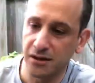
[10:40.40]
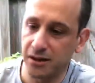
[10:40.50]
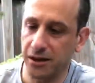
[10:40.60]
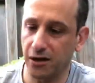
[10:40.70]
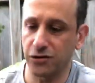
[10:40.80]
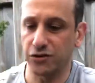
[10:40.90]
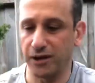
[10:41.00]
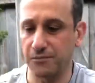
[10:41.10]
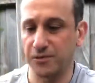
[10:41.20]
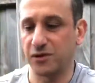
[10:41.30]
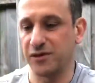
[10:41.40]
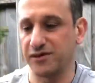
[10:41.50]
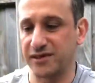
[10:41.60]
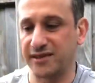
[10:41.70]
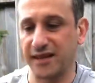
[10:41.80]
You know, I could
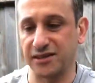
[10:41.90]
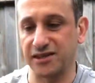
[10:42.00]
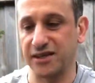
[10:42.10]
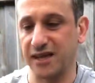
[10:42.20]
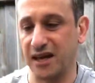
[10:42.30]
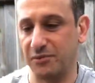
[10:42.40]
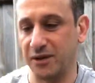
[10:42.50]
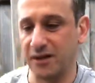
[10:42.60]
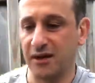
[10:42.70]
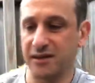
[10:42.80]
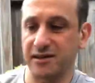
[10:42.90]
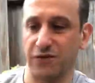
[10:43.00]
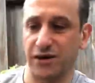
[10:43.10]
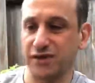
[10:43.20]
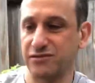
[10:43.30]
even start to gin that, but there's no
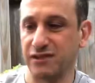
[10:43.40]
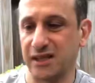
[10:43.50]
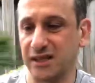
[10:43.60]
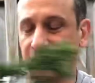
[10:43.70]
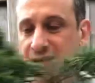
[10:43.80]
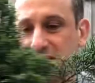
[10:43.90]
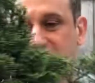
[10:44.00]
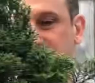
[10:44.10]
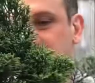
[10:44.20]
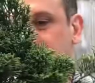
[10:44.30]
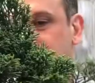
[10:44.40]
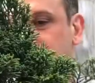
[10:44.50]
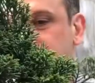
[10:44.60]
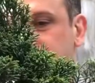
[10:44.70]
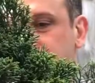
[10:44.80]
rush really.
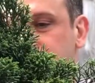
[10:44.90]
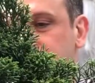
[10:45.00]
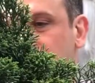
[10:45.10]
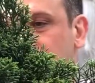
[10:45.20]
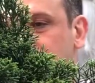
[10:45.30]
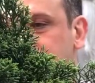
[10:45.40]
Yeah.